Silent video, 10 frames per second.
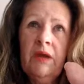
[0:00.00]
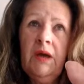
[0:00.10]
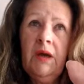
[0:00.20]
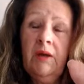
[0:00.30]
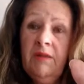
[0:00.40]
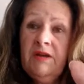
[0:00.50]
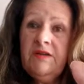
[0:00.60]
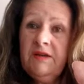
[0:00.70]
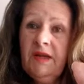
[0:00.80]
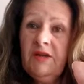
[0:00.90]
And I
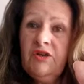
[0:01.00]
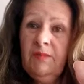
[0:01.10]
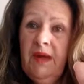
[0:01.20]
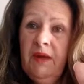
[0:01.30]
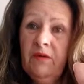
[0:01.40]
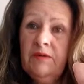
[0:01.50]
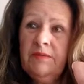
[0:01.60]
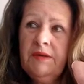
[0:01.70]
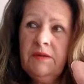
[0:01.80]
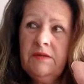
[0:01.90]
managed to catch him out
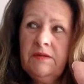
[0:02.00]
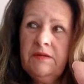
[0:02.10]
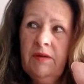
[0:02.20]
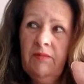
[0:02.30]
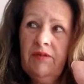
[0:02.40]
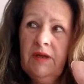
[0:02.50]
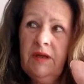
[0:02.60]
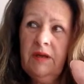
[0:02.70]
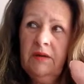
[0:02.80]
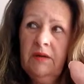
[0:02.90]
because
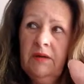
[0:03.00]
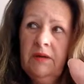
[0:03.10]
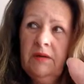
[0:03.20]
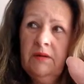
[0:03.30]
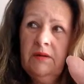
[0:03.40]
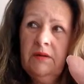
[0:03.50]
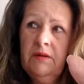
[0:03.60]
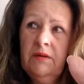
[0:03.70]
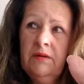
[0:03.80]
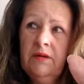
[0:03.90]
something
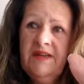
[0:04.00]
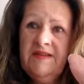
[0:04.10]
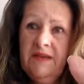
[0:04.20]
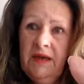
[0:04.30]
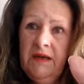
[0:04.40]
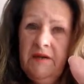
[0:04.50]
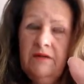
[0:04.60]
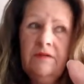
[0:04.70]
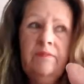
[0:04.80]
he said